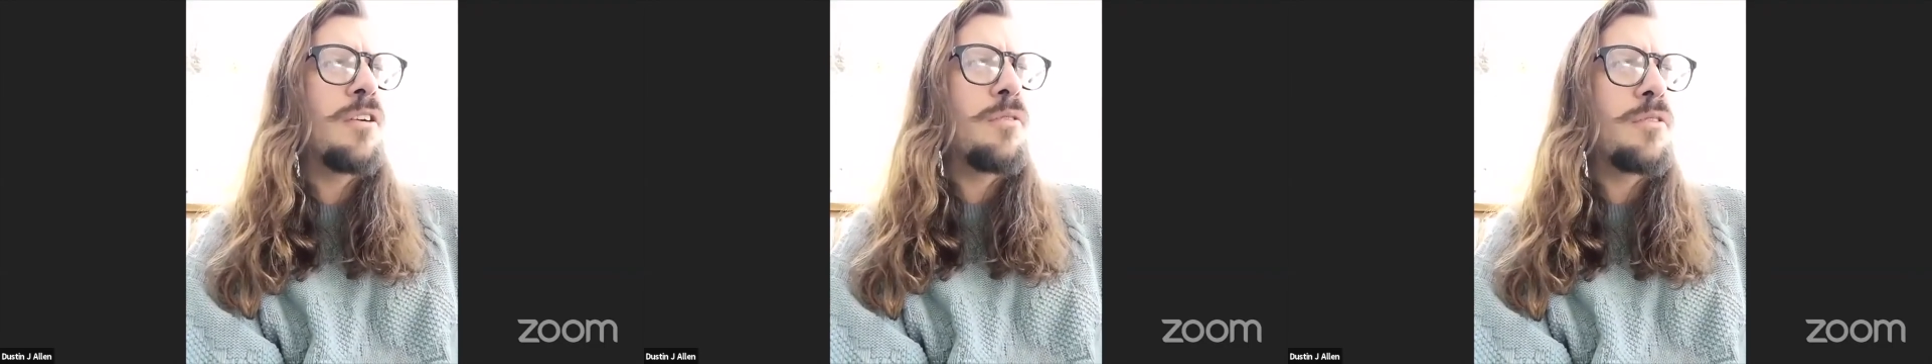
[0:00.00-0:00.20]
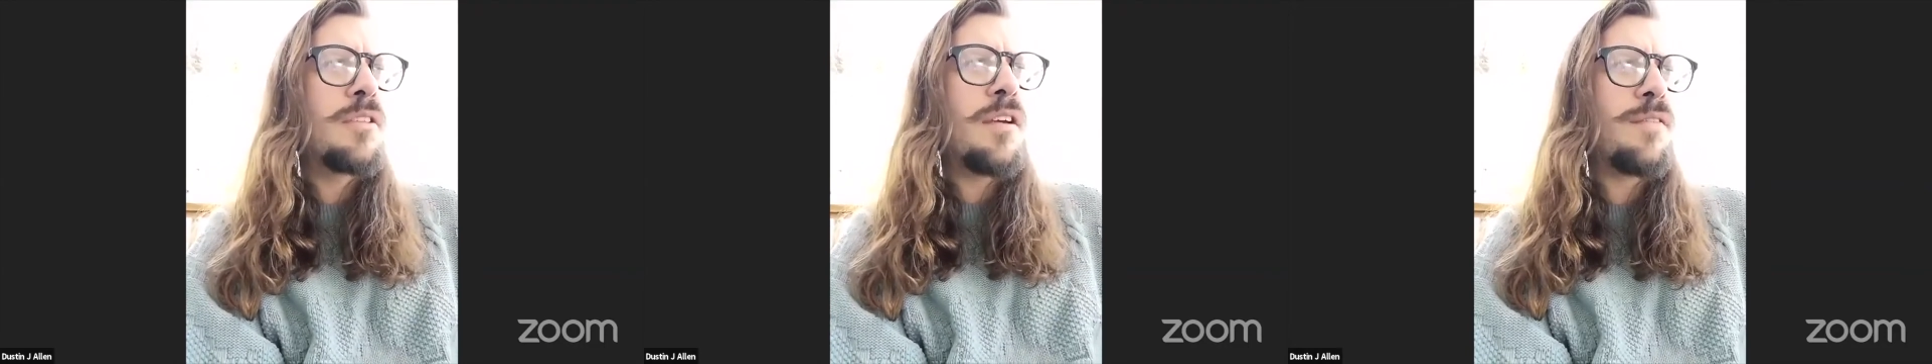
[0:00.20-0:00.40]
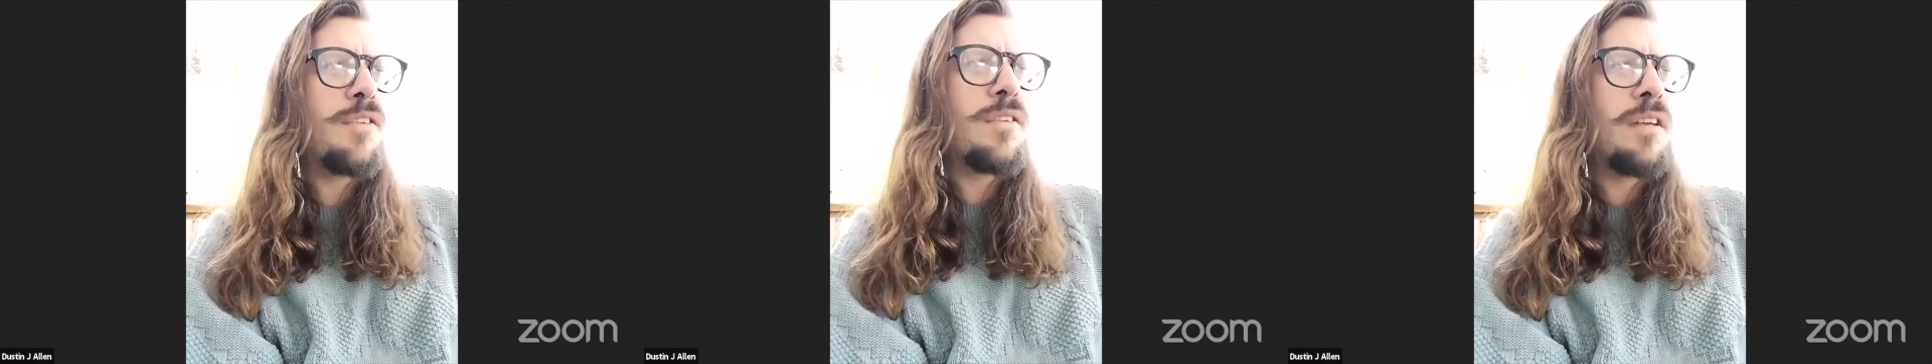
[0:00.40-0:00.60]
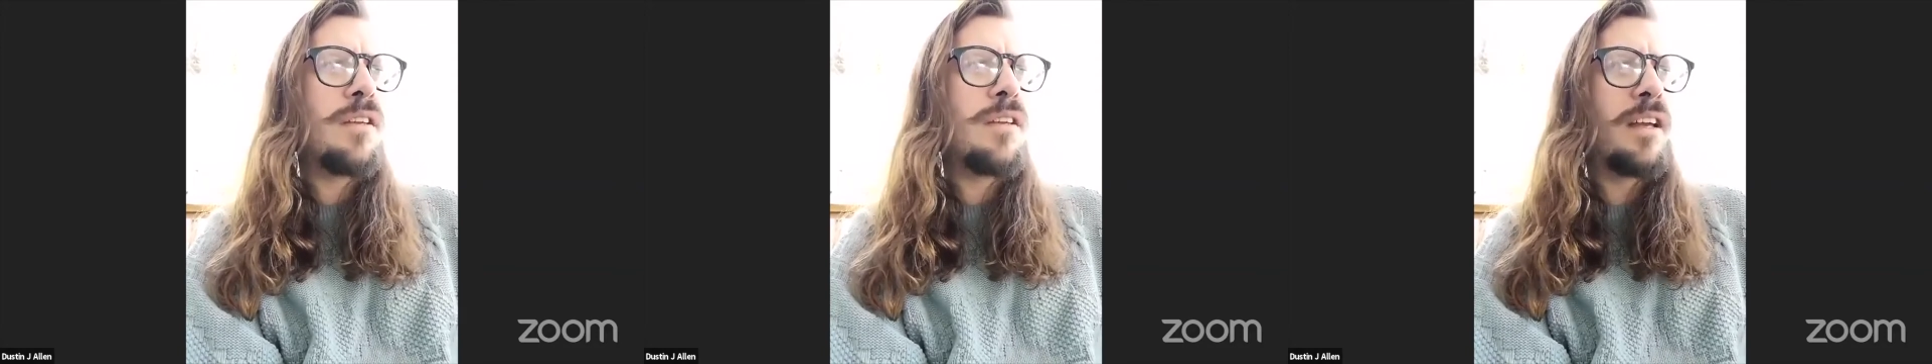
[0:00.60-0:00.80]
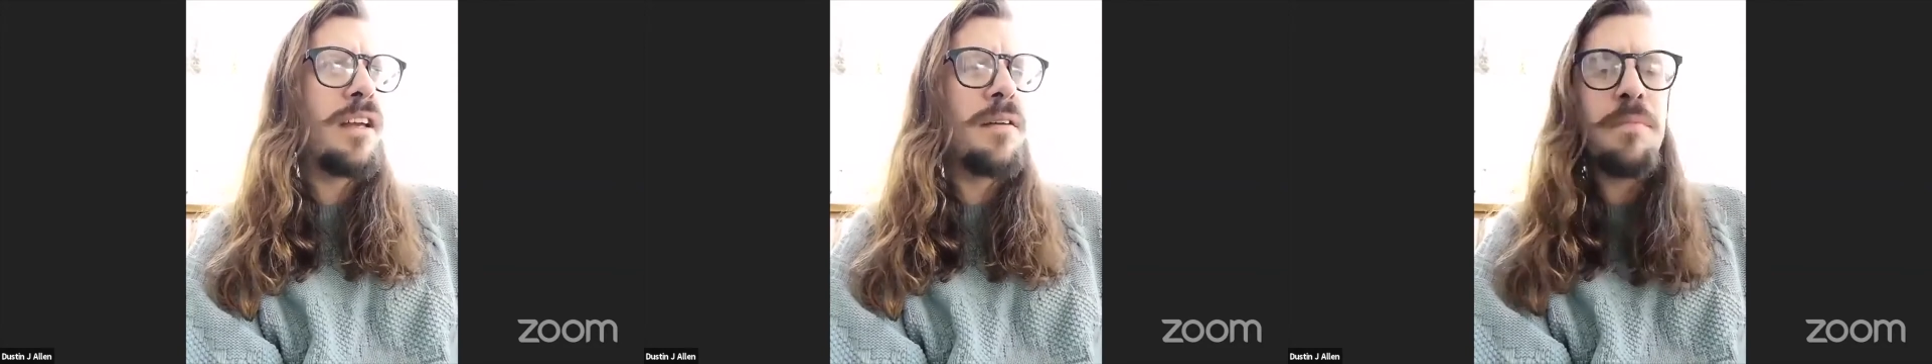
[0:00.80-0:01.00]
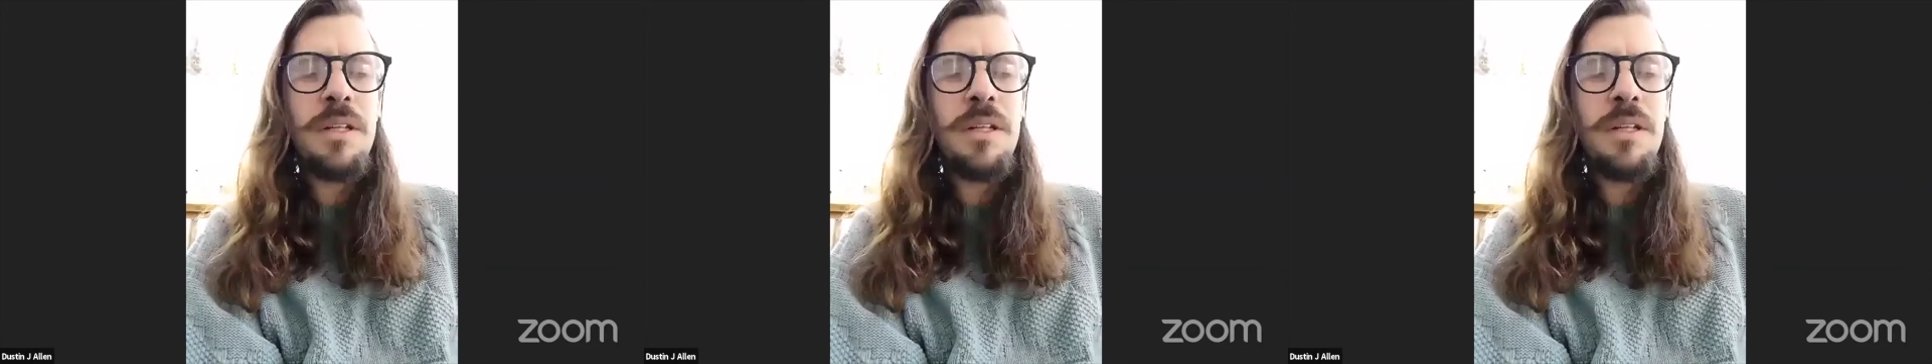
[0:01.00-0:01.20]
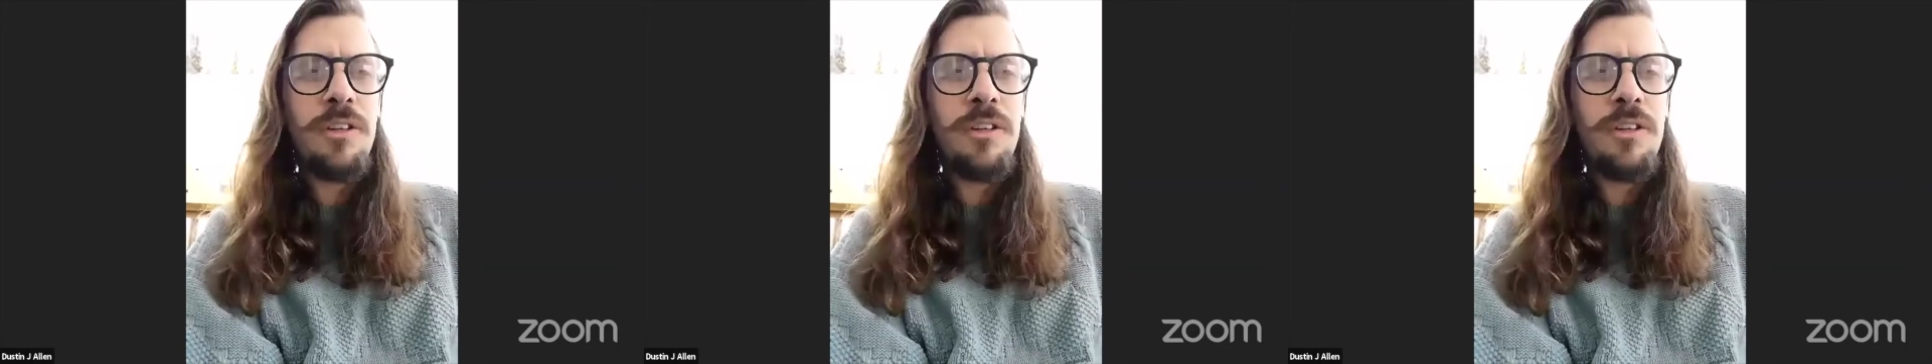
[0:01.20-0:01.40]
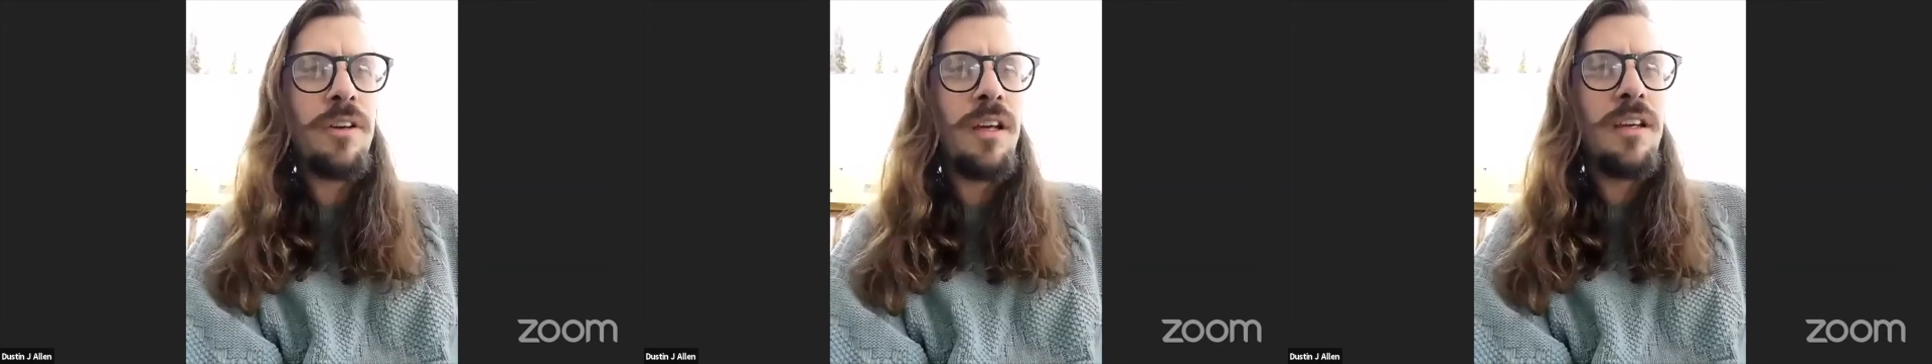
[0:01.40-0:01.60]
was definitely like
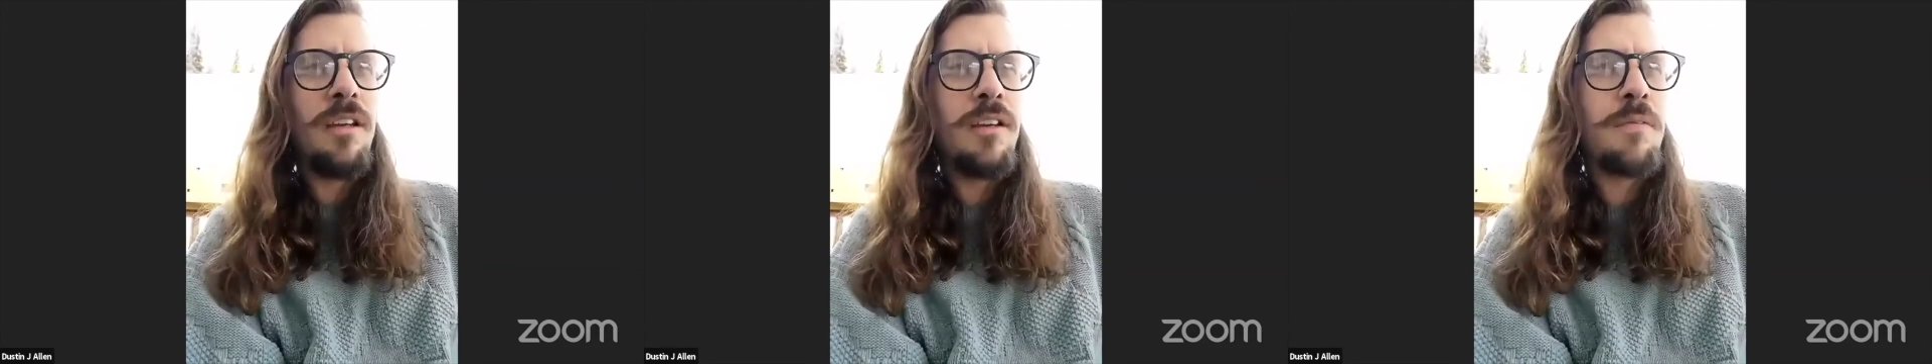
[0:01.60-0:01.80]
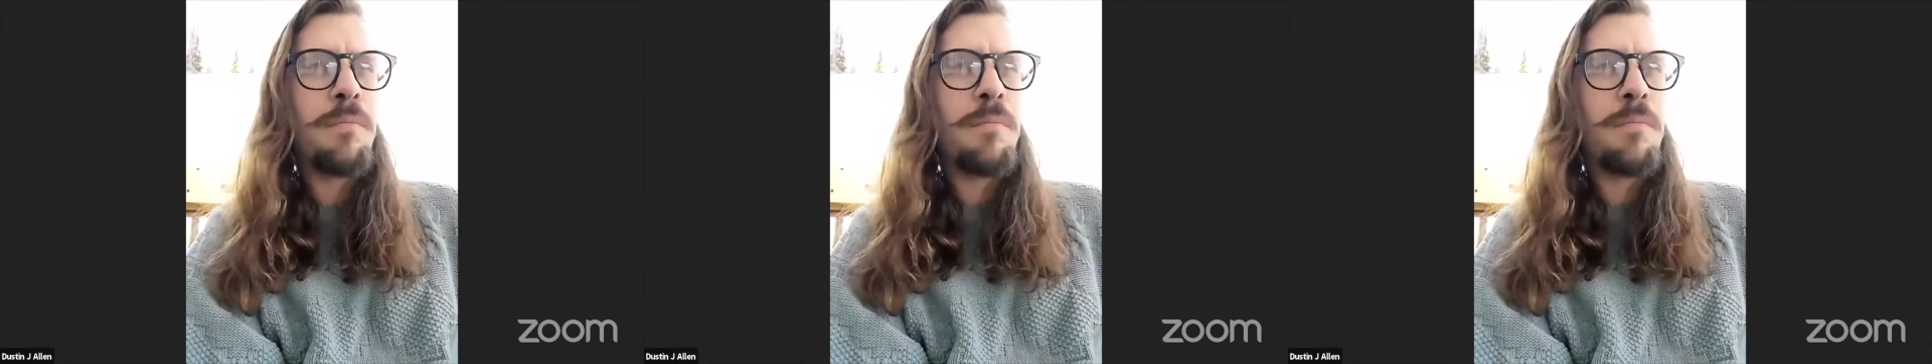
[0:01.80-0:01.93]
ameliorated